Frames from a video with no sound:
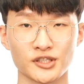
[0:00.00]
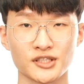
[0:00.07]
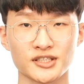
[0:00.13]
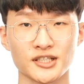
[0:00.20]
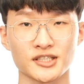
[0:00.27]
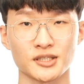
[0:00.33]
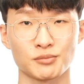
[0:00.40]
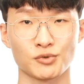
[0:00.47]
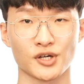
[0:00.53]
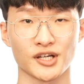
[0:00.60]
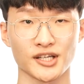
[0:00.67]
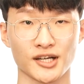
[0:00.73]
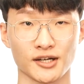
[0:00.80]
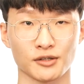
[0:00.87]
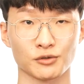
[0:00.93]
the user
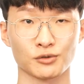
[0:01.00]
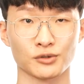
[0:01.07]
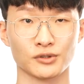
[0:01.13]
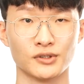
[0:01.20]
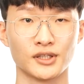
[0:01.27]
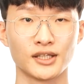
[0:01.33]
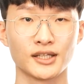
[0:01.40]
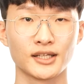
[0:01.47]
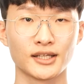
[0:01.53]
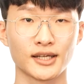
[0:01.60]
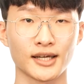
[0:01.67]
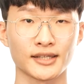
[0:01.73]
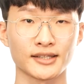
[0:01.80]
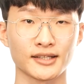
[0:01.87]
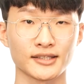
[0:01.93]
has to look in the
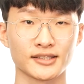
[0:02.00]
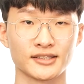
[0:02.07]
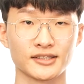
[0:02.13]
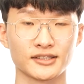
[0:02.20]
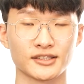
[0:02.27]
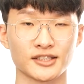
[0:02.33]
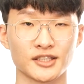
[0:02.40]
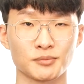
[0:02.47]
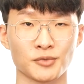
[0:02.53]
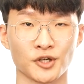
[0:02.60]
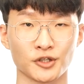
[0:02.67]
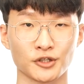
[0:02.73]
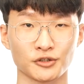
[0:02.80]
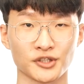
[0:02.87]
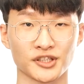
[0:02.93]
document, and if the
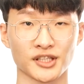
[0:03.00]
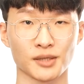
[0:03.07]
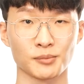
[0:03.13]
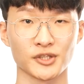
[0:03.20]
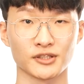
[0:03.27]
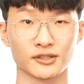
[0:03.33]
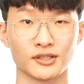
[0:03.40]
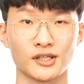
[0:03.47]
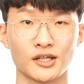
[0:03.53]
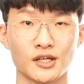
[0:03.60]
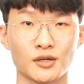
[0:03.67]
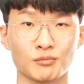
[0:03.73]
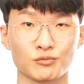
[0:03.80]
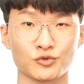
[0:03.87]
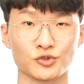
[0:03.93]
corresponding
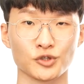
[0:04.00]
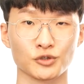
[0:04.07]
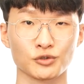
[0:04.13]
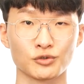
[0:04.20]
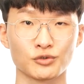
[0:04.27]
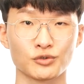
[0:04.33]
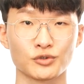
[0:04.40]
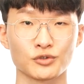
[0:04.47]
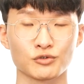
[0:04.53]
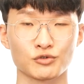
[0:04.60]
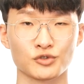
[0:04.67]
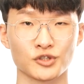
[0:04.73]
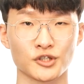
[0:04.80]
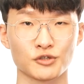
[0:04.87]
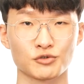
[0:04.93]
feature changes, the
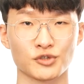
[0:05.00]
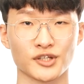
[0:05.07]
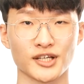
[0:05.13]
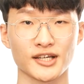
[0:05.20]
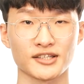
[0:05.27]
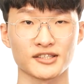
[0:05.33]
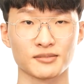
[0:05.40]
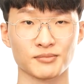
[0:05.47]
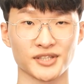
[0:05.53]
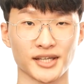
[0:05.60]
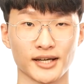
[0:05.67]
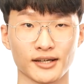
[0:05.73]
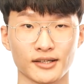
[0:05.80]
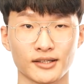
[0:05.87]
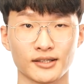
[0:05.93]
document has to be
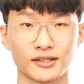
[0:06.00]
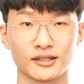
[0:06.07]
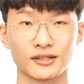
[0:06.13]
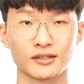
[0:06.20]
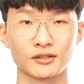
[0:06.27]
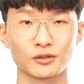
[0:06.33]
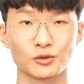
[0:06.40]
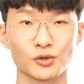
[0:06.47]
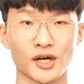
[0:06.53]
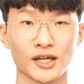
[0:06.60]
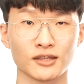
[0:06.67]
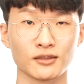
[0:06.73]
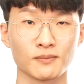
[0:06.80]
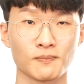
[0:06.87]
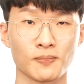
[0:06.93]
revised.
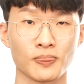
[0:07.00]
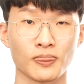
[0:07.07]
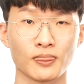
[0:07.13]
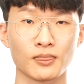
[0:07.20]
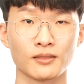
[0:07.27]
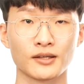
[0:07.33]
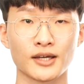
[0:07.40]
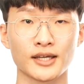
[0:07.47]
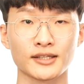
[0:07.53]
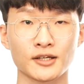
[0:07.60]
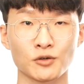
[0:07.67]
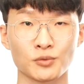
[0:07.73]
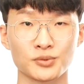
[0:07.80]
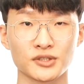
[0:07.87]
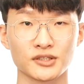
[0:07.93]
Also, the
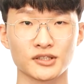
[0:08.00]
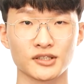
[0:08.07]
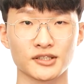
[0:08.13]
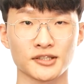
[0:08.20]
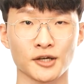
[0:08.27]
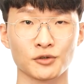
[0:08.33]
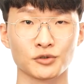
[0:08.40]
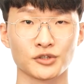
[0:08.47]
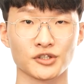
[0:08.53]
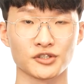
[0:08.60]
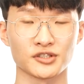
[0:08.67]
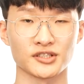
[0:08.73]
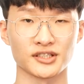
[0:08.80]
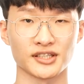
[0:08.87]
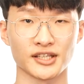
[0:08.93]
screenshots
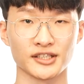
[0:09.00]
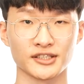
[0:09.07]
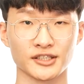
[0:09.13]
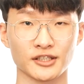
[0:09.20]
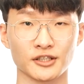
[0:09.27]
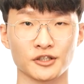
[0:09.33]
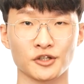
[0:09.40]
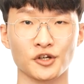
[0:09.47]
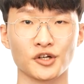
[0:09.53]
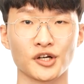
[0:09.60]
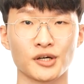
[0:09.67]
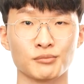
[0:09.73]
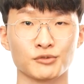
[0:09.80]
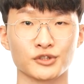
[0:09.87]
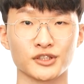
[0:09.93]
showing the results of
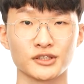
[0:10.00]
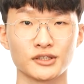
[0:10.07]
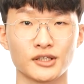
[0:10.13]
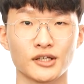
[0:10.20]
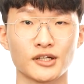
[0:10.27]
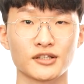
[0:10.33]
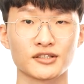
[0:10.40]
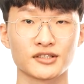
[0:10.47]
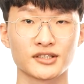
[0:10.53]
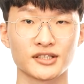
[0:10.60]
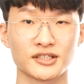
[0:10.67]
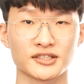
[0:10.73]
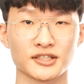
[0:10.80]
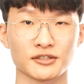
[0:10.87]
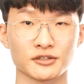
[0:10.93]
what happens when
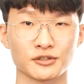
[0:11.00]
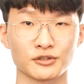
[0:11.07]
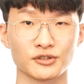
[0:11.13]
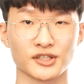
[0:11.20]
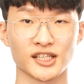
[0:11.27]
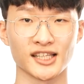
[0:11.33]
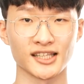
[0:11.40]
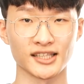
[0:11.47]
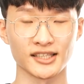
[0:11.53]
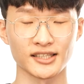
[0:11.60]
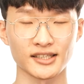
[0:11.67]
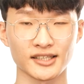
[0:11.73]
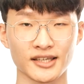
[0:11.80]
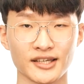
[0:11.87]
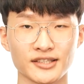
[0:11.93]
options are
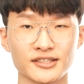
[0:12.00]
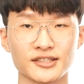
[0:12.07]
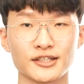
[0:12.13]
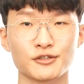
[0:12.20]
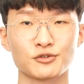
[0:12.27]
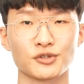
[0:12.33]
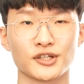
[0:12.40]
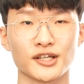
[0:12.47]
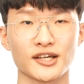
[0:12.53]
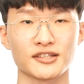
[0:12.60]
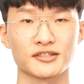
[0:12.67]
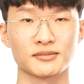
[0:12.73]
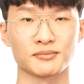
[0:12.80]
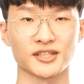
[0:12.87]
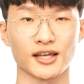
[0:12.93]
applied had to be
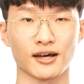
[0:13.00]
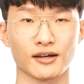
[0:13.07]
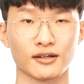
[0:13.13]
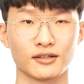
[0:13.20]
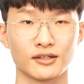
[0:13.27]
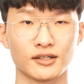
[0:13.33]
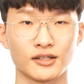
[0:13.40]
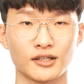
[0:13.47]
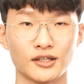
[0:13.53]
updated.